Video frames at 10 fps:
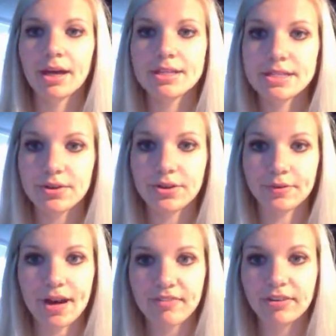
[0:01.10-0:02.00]
So the
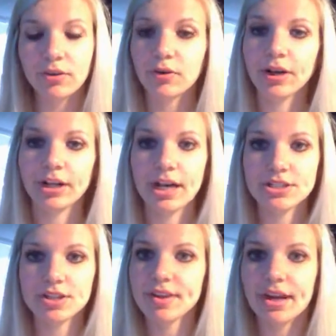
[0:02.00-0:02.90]
graphic
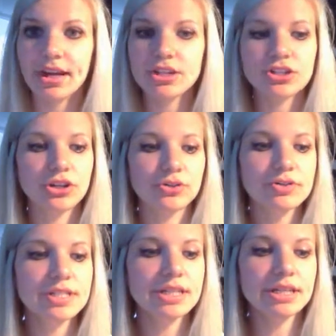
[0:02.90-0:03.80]
organizer that I
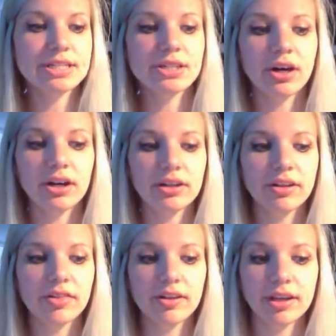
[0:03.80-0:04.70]
chose is called
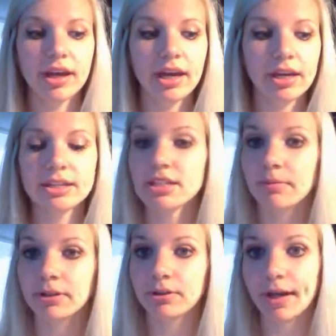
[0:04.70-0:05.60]
the
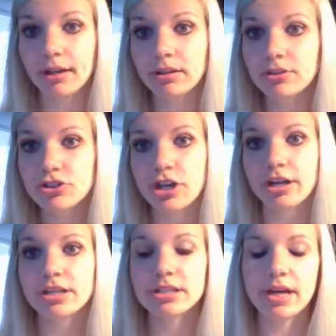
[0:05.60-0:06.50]
KWL
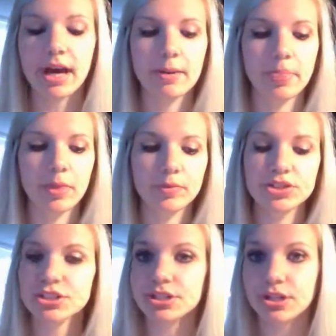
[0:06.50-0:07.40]
chart,
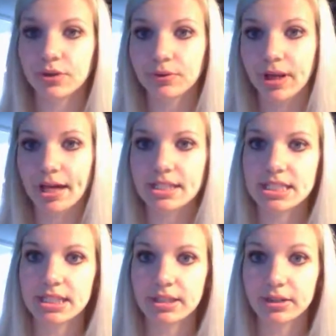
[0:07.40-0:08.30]
which is known
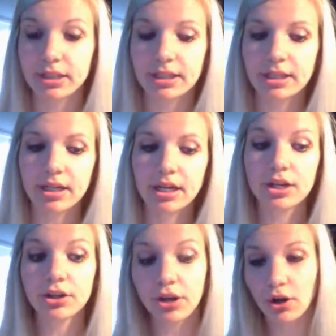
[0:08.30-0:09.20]
as the
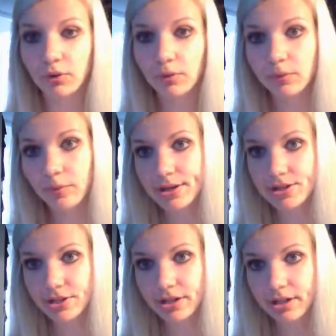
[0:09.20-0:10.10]
Know,
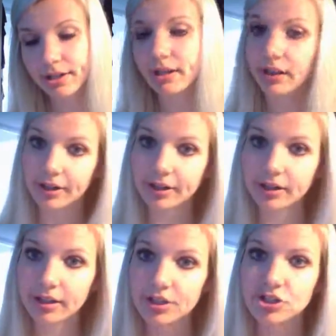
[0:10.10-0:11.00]
Wonder, Learn
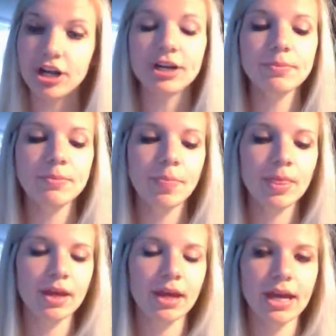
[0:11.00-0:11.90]
chart.
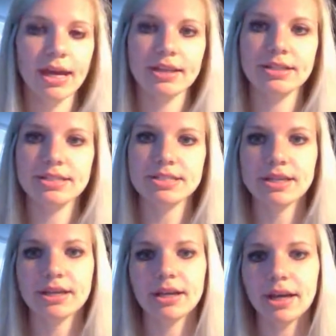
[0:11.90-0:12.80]
And
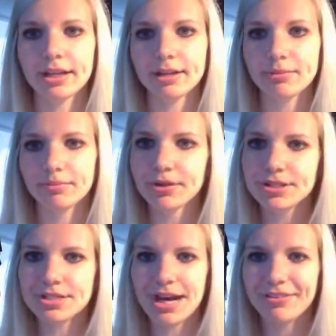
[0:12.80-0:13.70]
I didn't
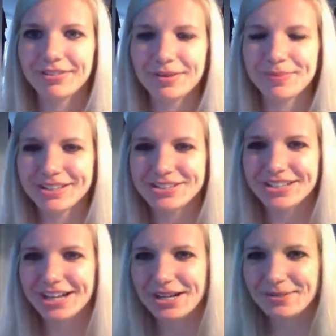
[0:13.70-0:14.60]
print off a picture,
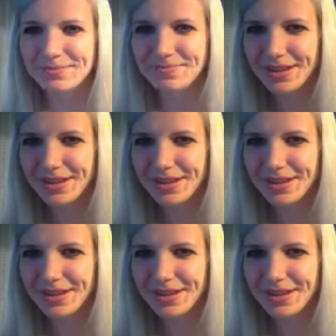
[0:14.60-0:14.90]
I kind of